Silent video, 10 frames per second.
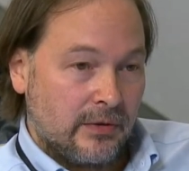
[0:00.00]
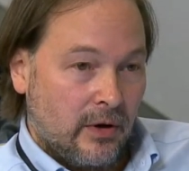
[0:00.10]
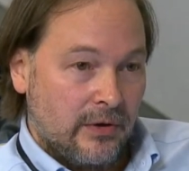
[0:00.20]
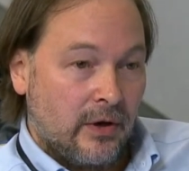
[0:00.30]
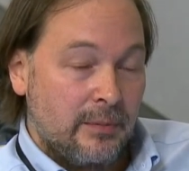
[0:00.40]

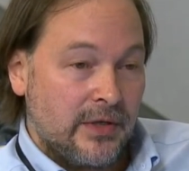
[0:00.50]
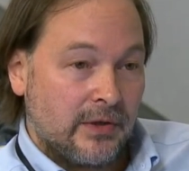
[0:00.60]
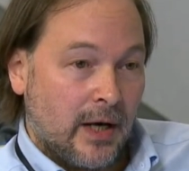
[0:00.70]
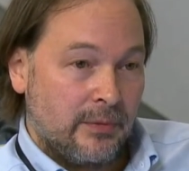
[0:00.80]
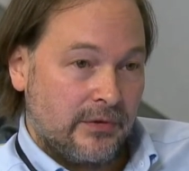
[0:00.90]
all the
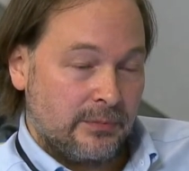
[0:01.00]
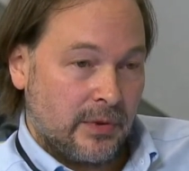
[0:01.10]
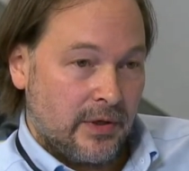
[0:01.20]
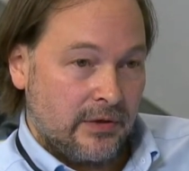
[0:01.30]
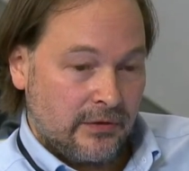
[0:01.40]
major opposition
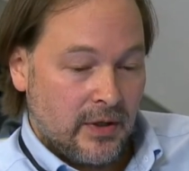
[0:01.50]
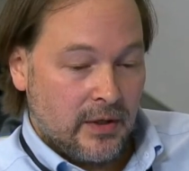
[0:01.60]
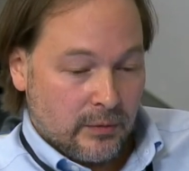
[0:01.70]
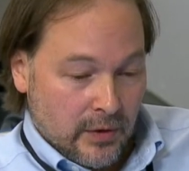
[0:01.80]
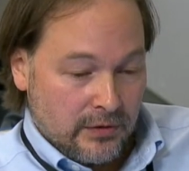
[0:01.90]
parties,
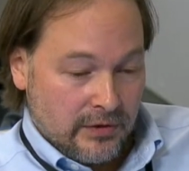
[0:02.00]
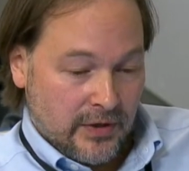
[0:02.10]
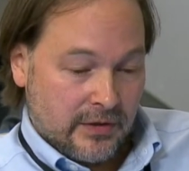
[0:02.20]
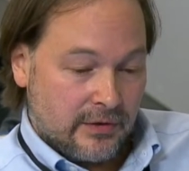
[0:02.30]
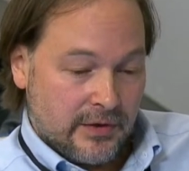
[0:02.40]
wrote to the
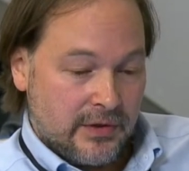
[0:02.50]
Secretary